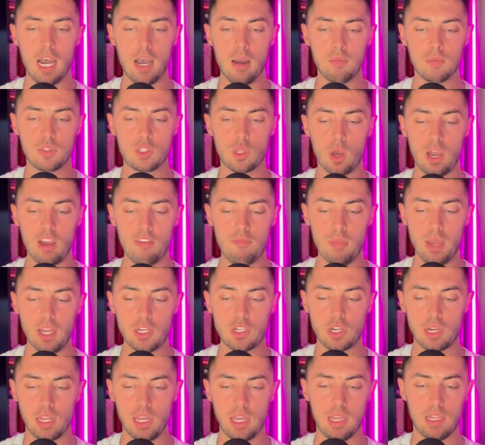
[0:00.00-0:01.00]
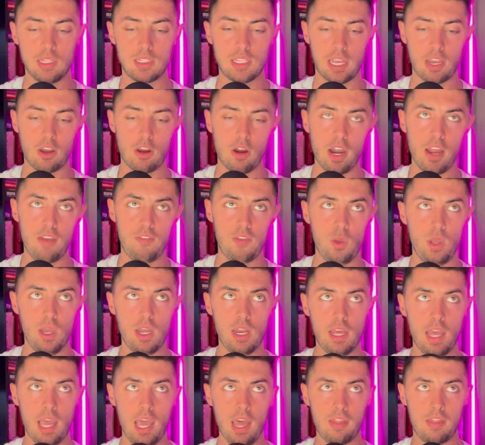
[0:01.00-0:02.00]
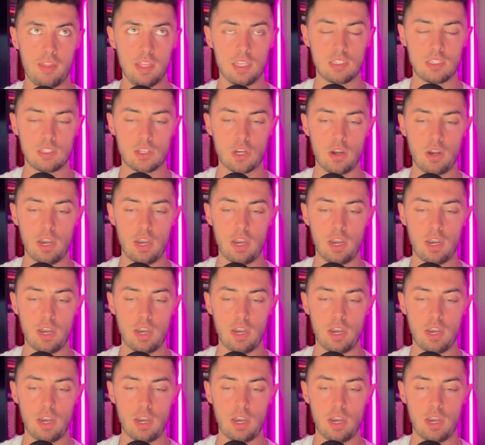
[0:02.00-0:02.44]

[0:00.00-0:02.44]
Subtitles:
So I've measured it and it's like, all right, if you hit it at this certain